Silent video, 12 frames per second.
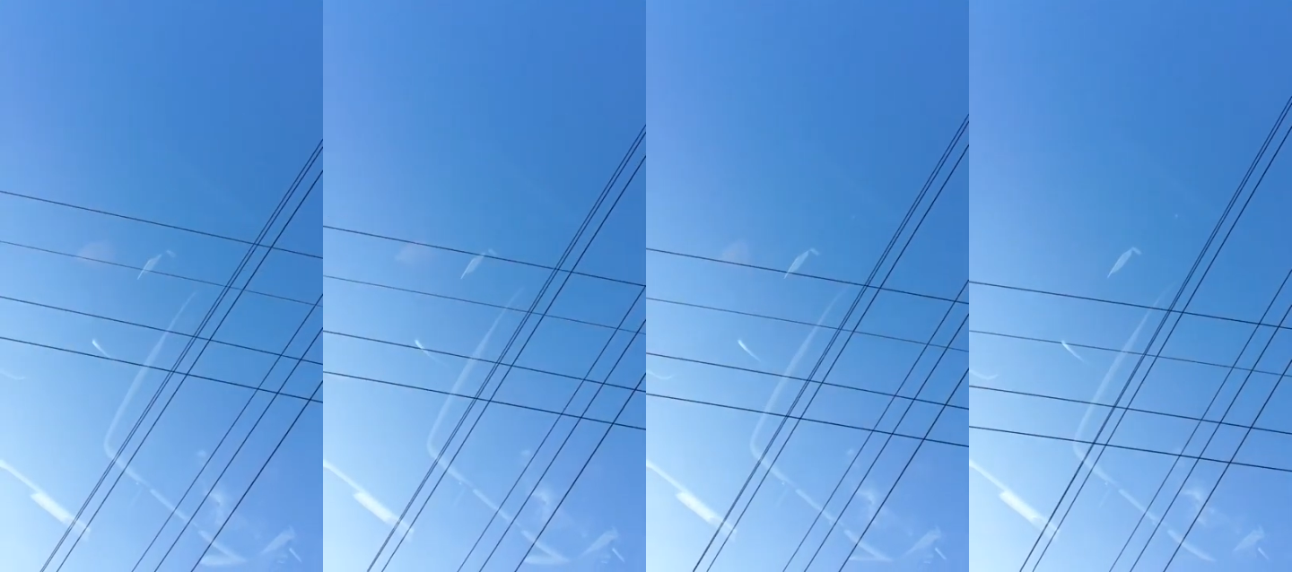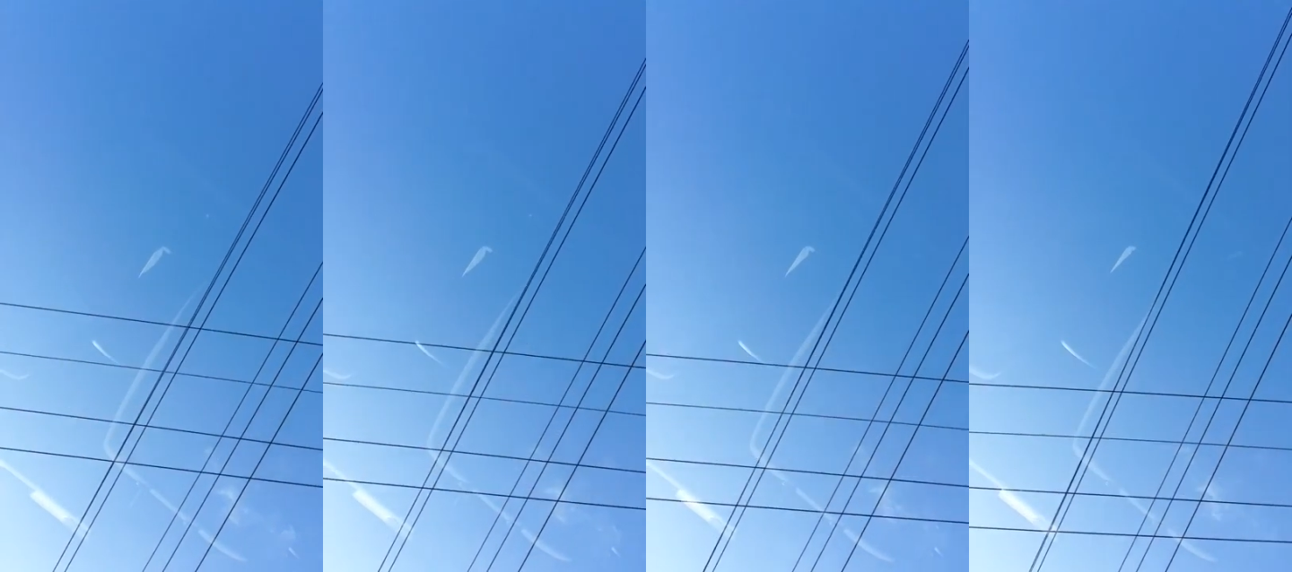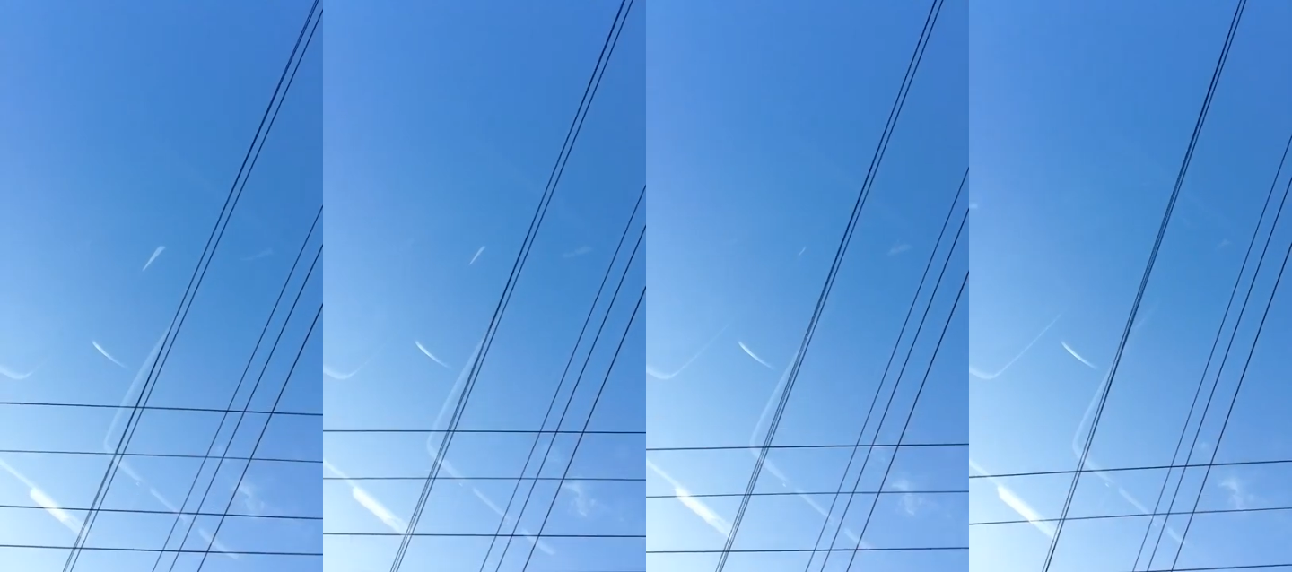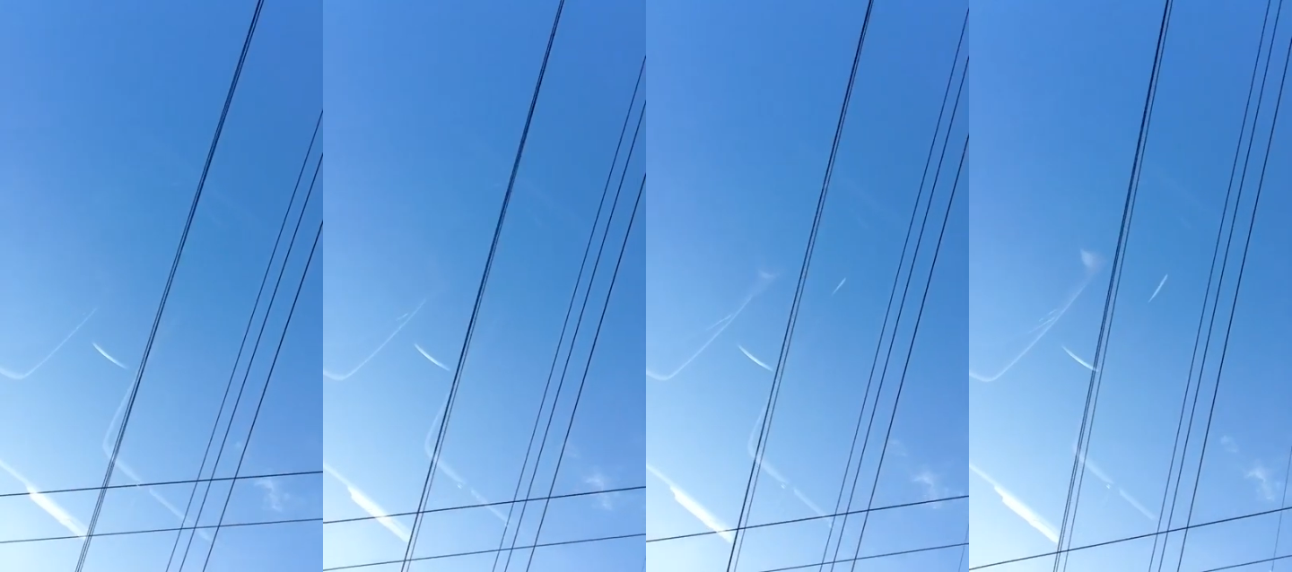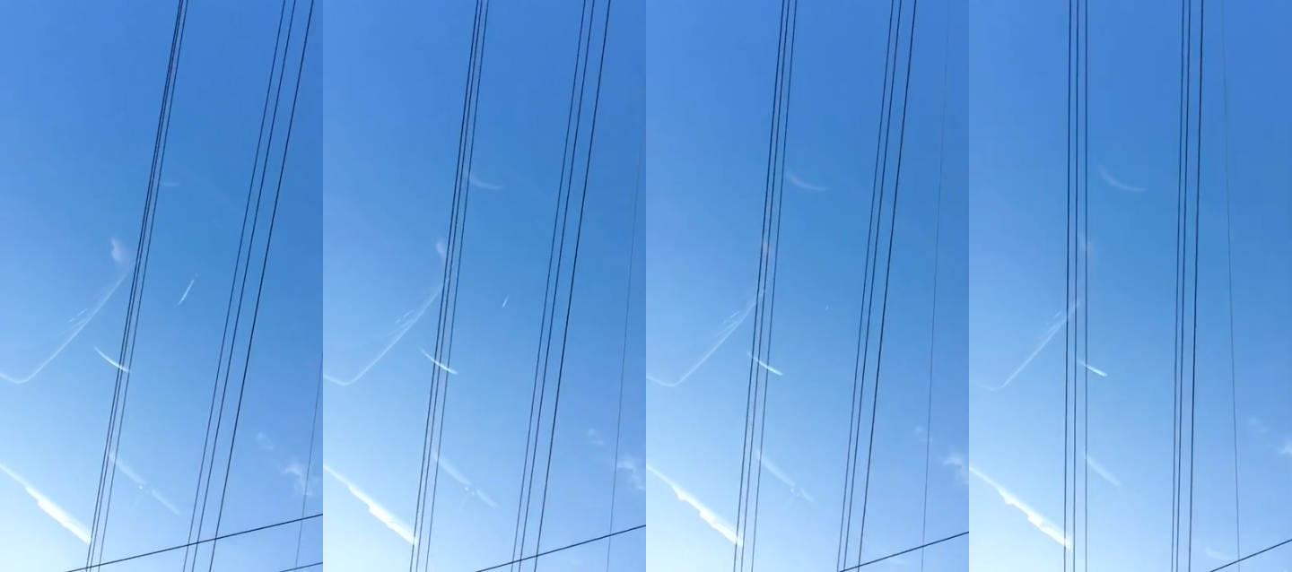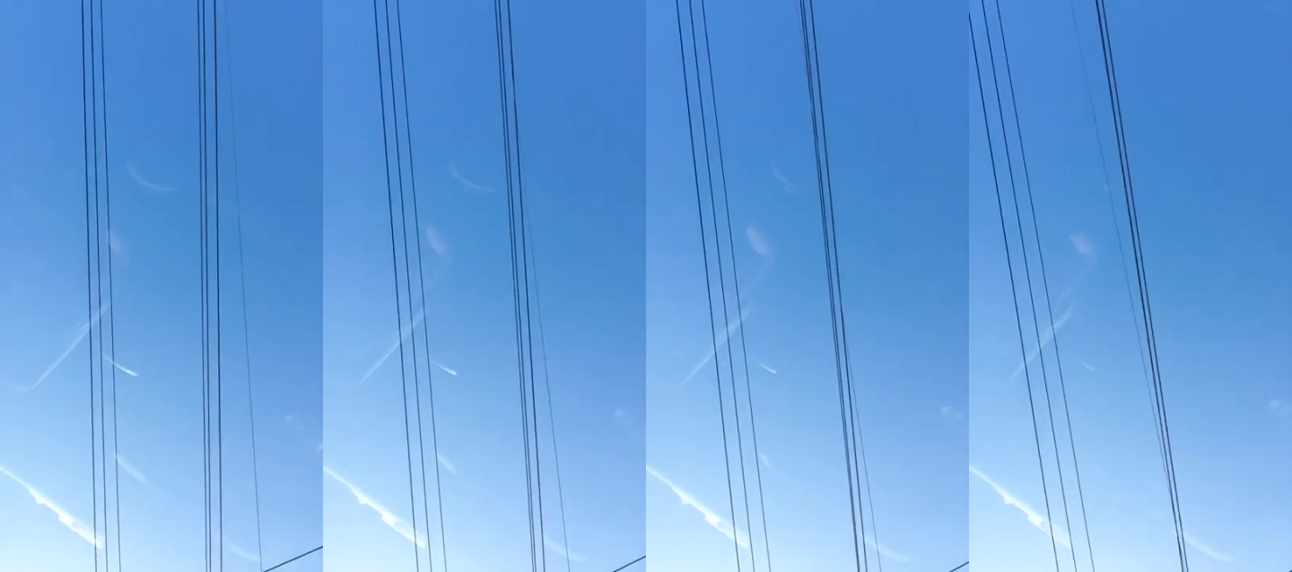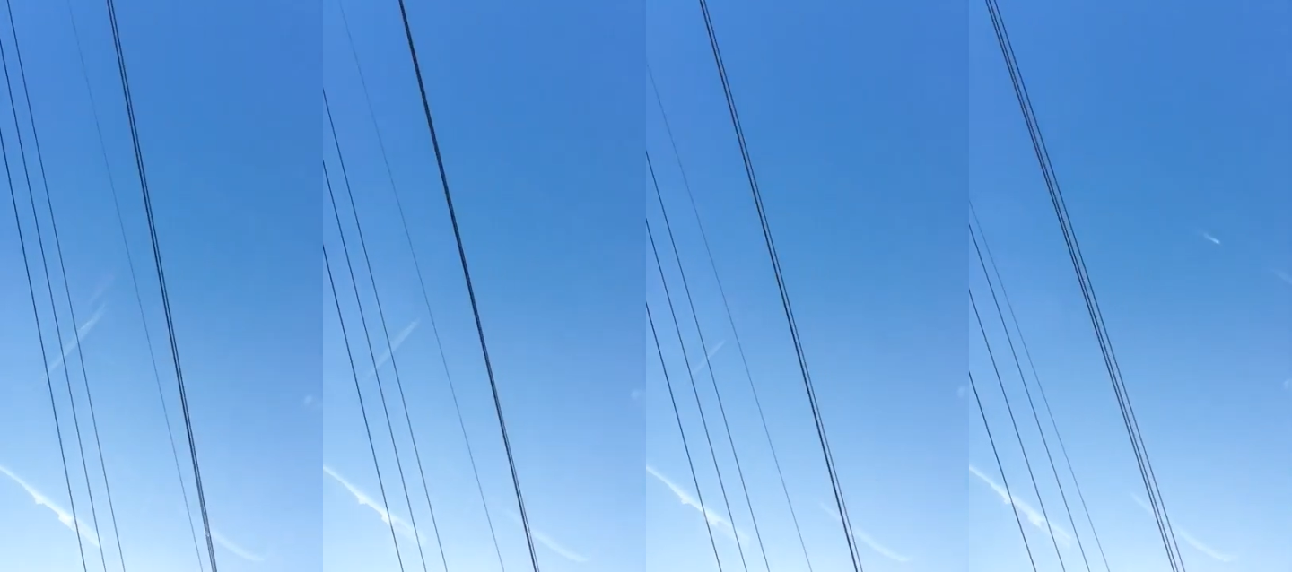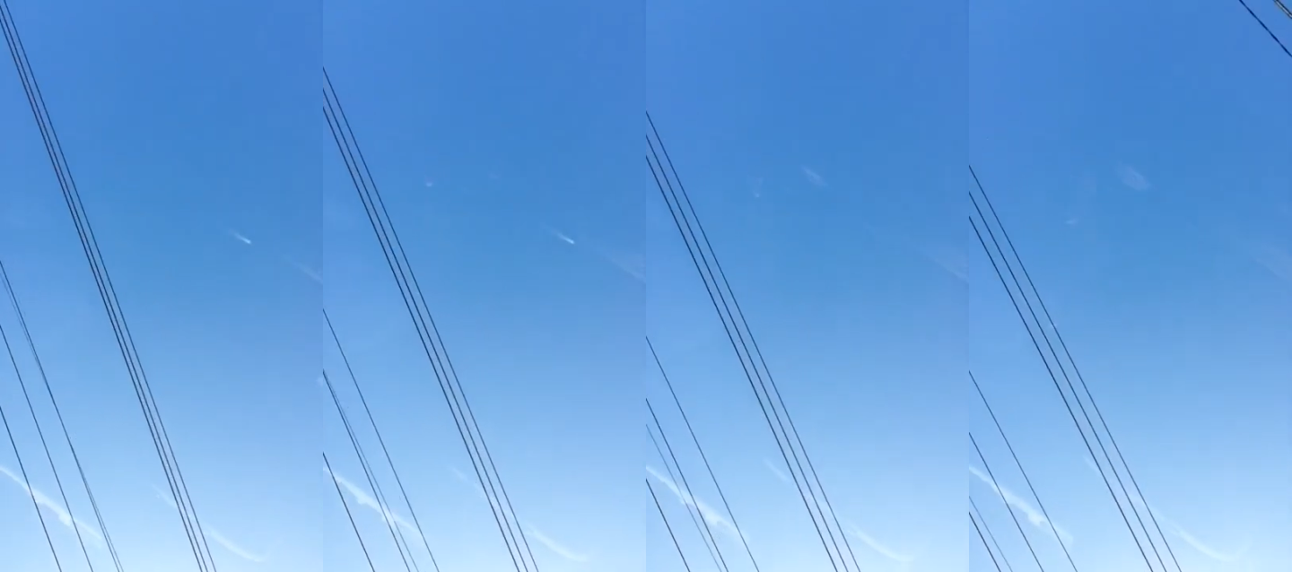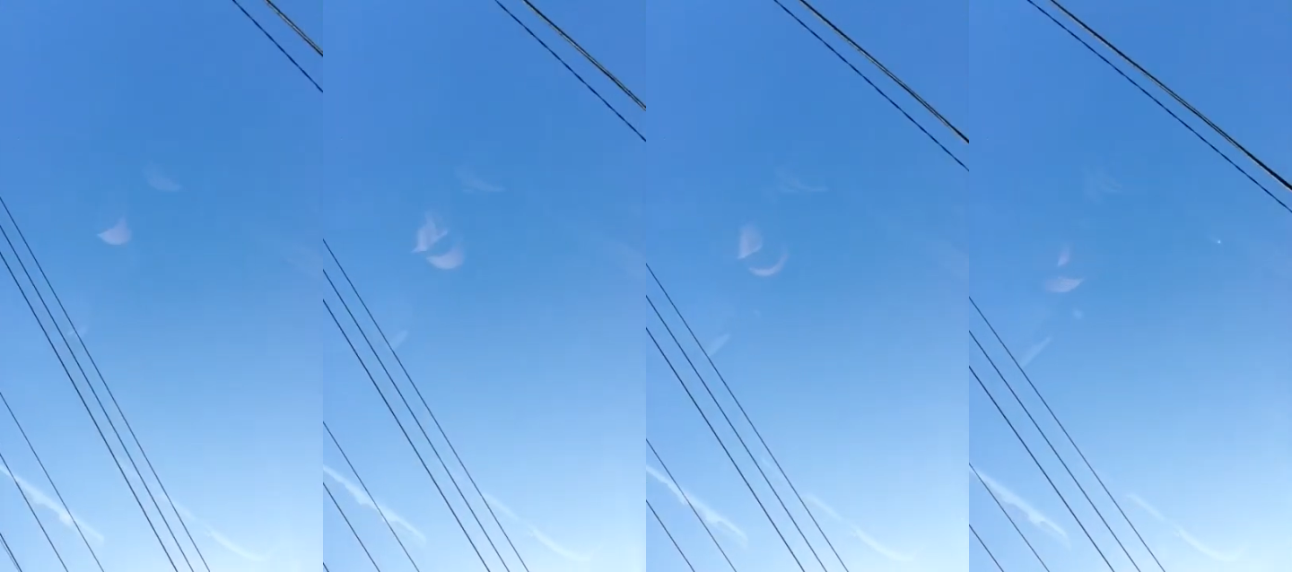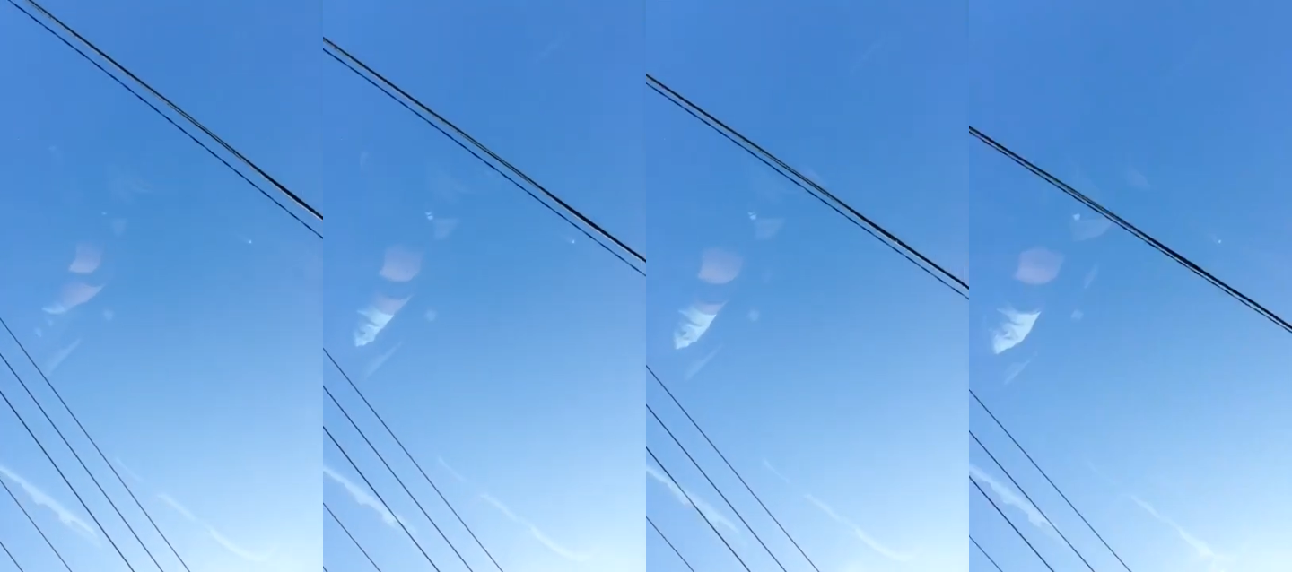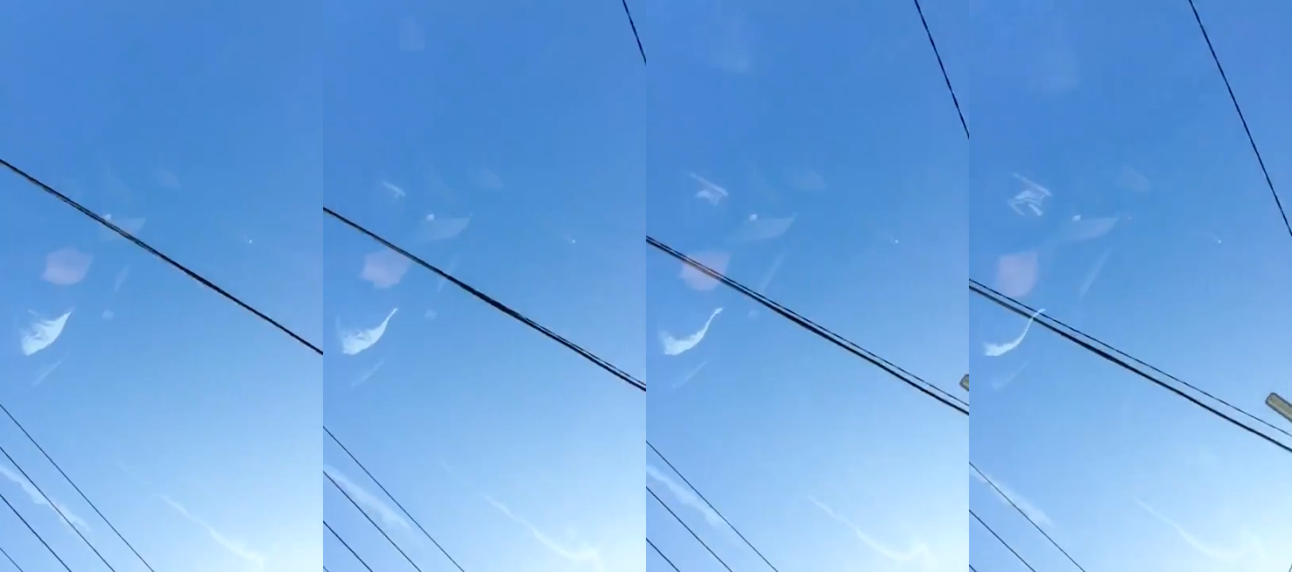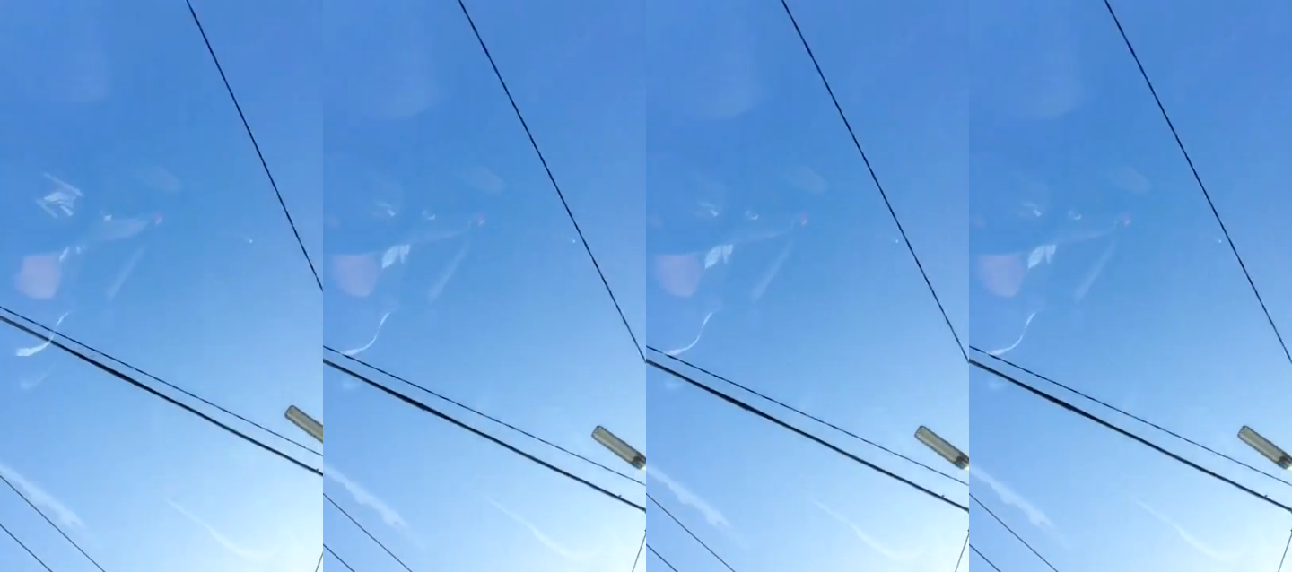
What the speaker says: (no speaker visible)